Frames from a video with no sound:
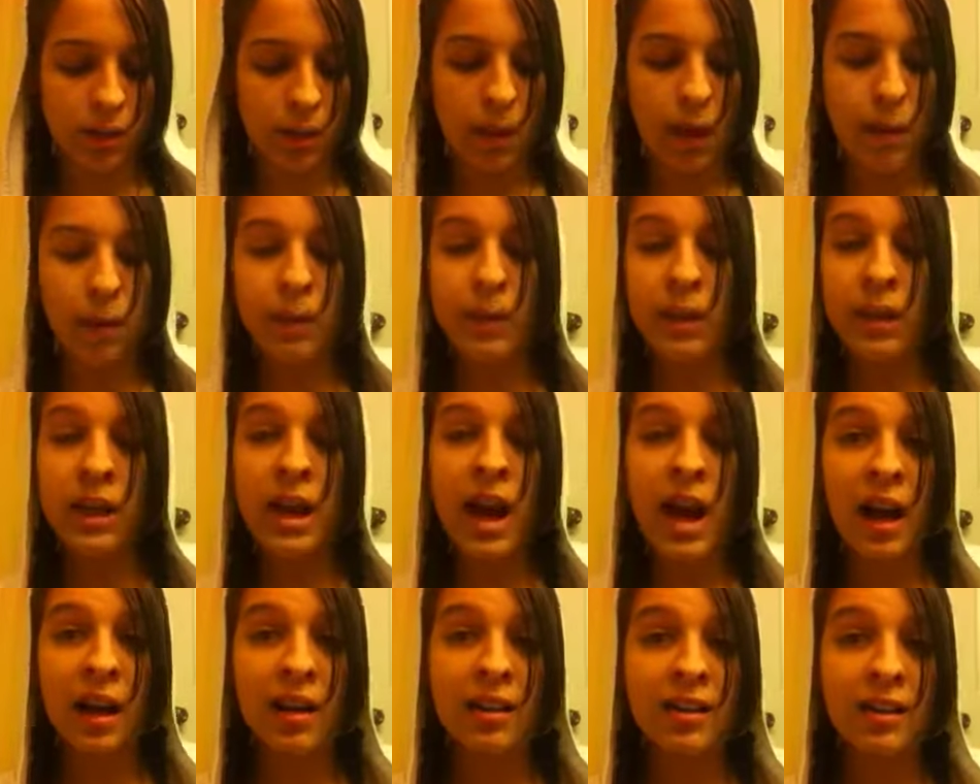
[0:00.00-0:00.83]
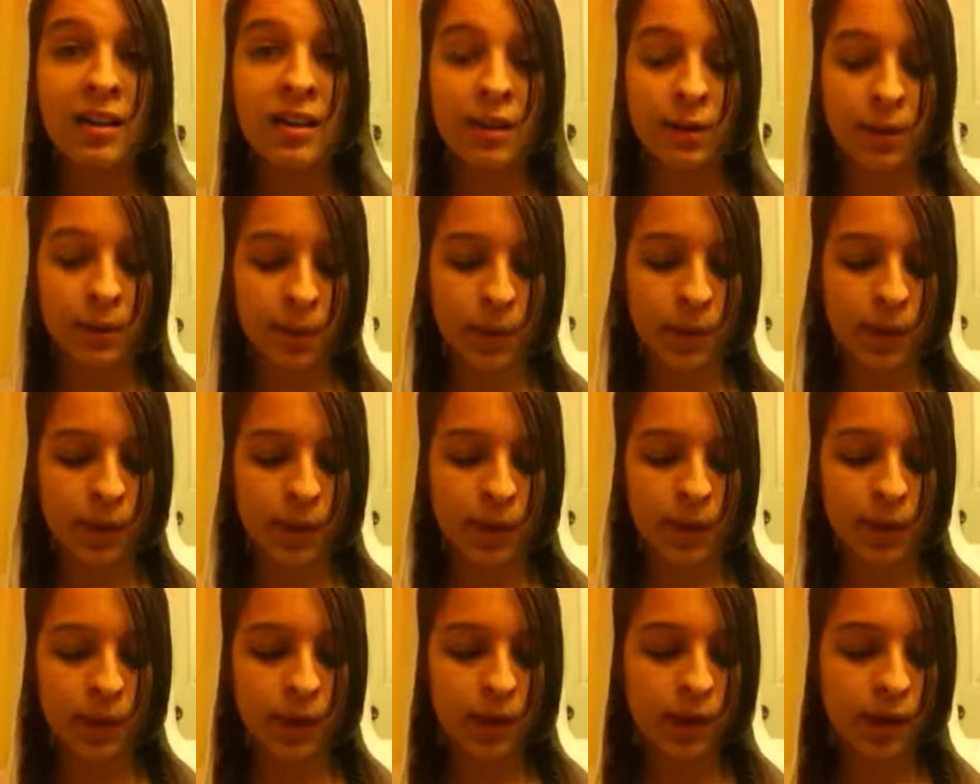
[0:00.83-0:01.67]
Probably not
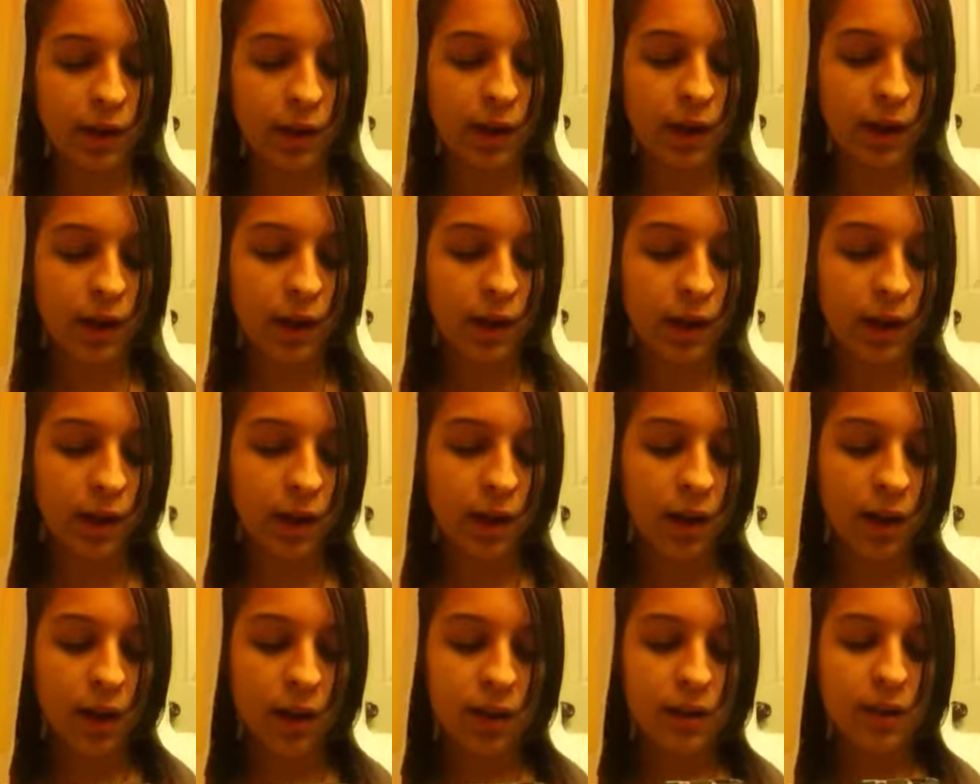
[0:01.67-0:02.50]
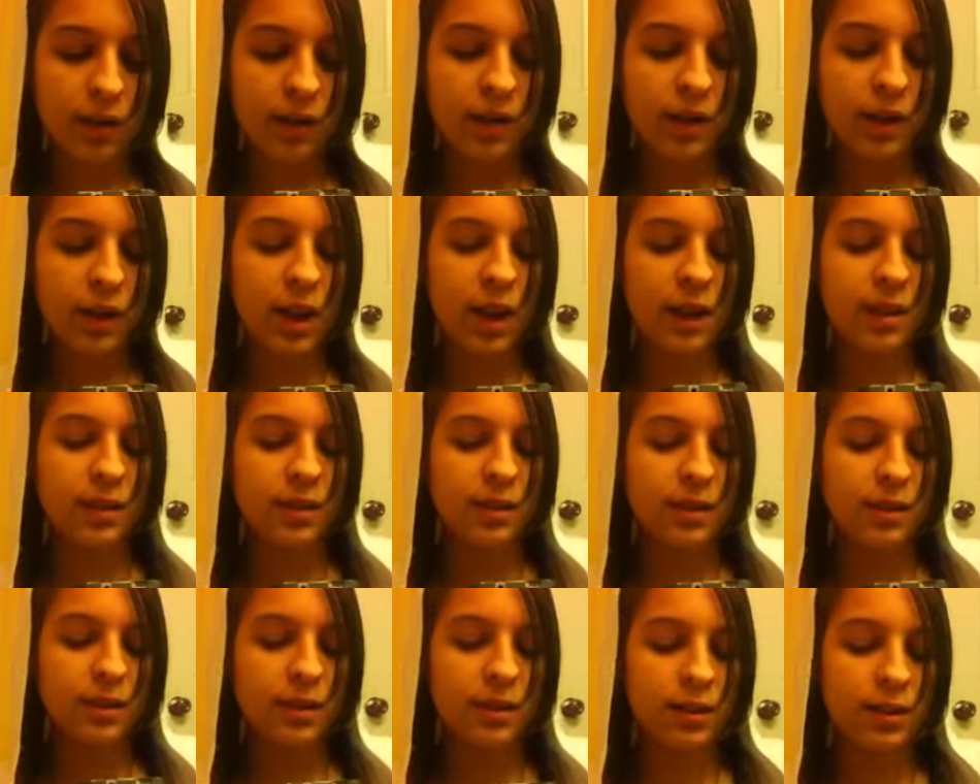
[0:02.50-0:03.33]
anymore. Is it
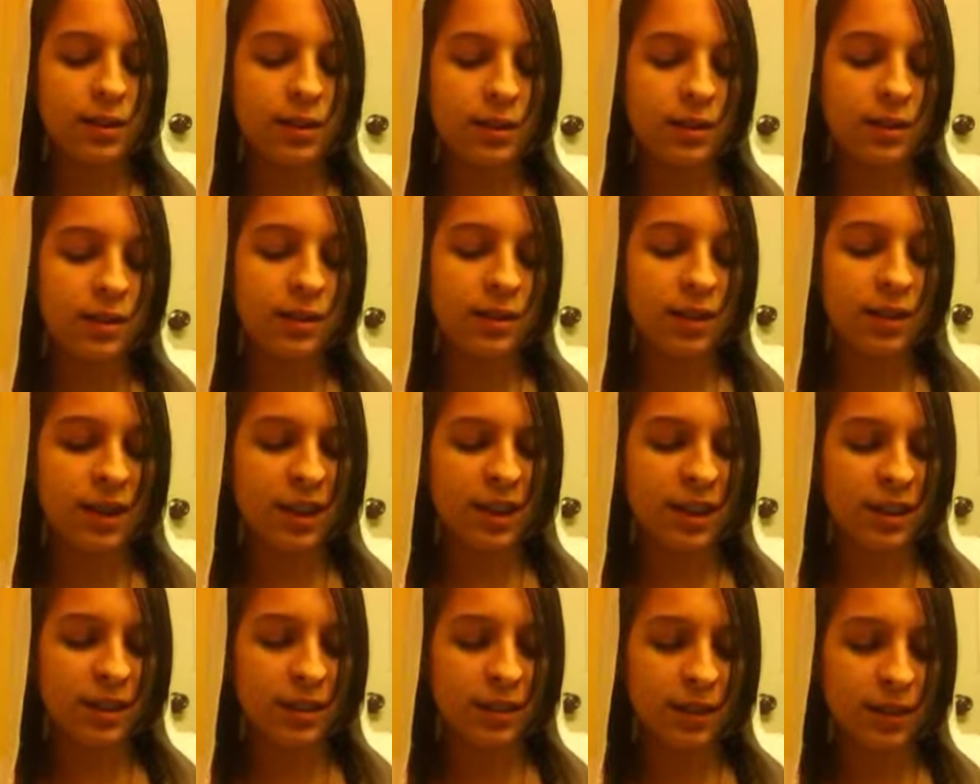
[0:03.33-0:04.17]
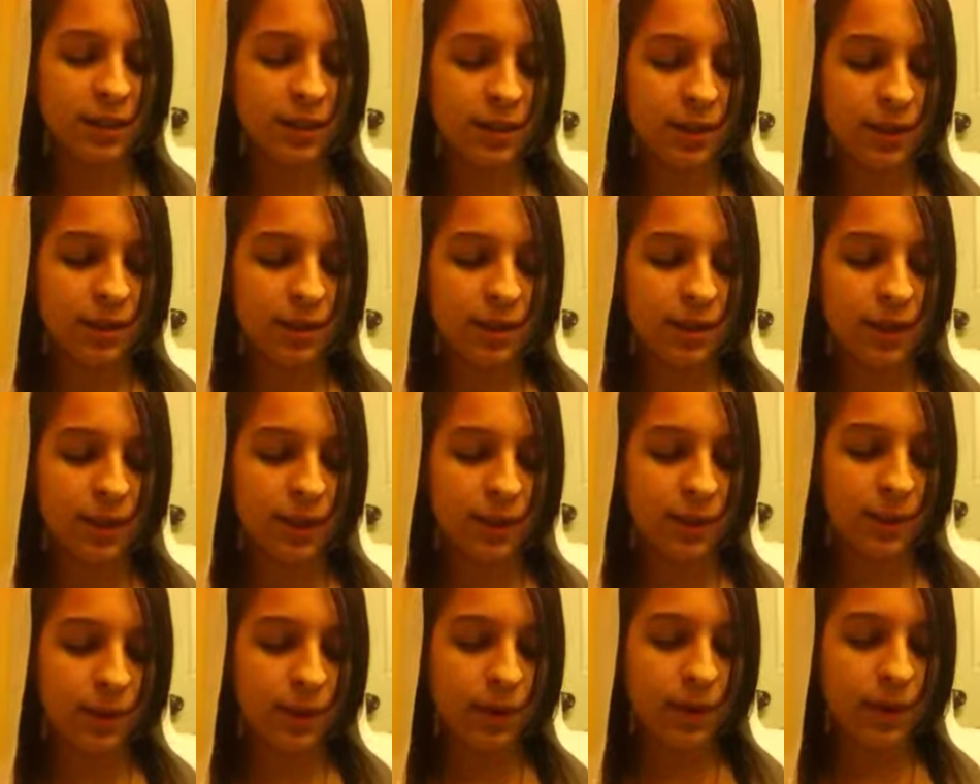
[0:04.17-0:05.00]
get a singer or does
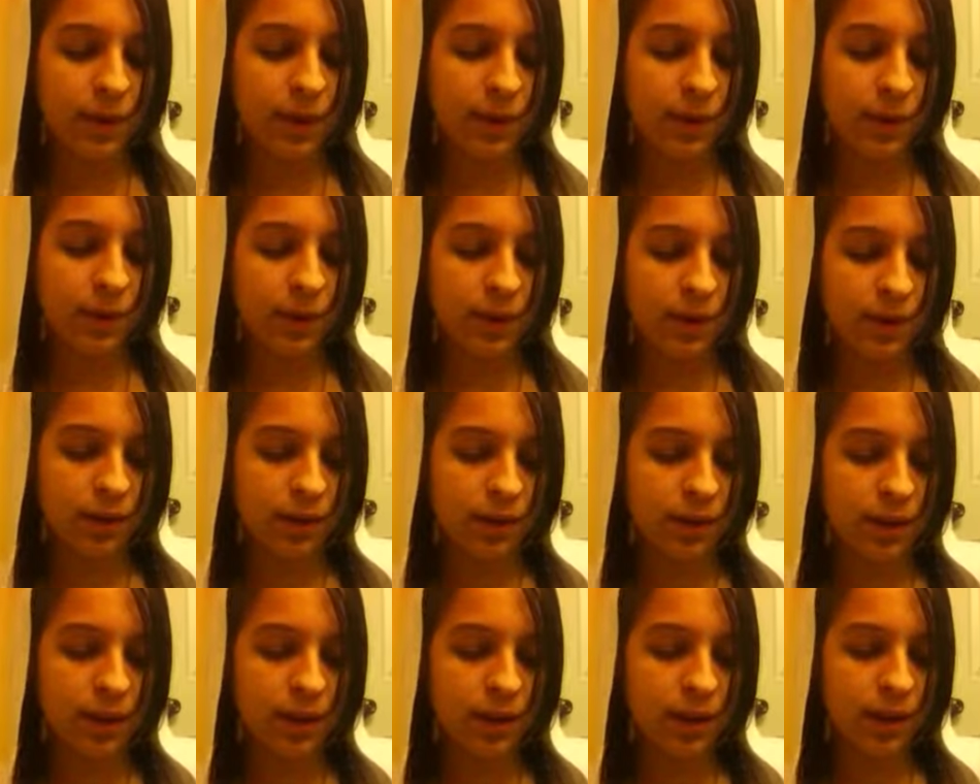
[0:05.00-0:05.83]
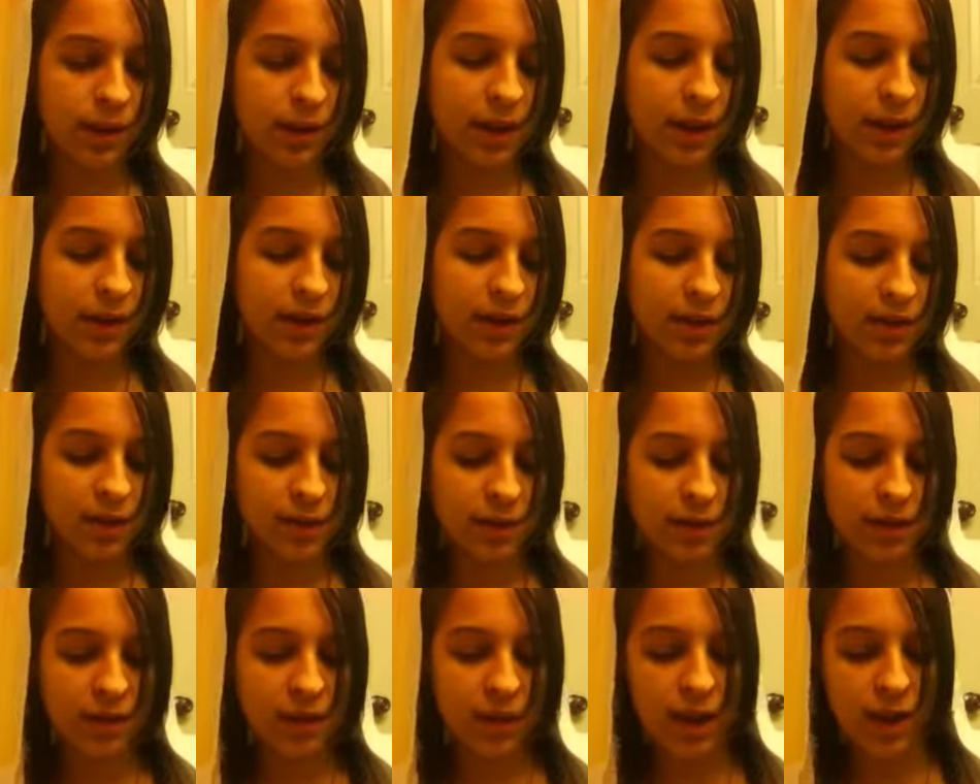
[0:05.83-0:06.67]
he work with a singer as
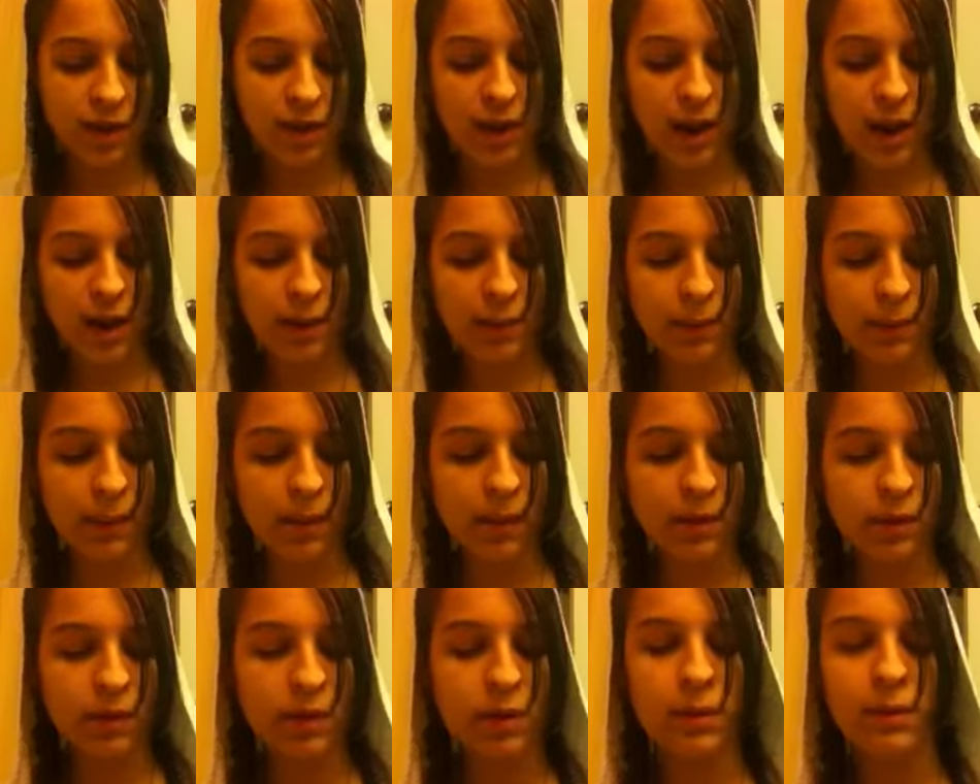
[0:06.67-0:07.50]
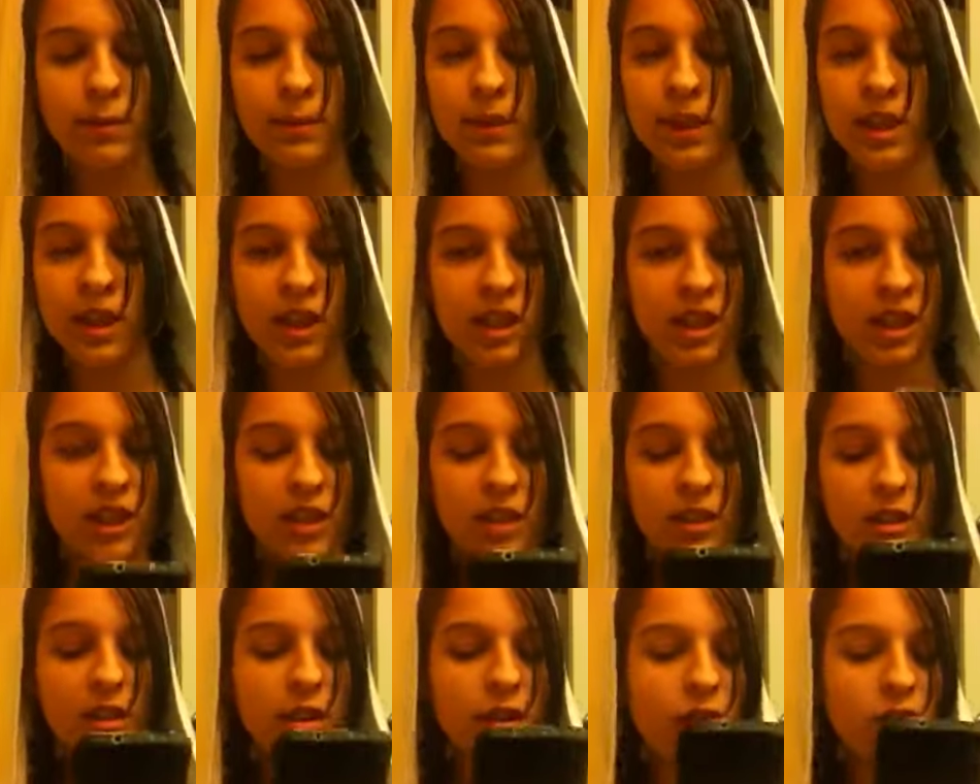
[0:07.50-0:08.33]
a songwriter, producer,
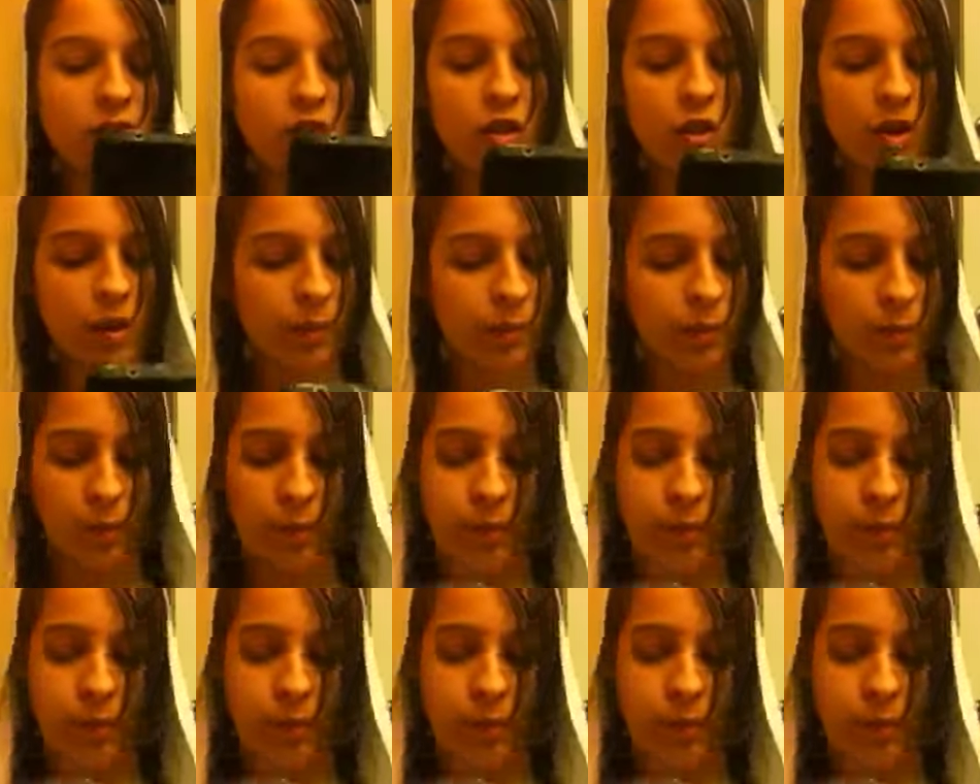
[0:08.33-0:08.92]
magician? No.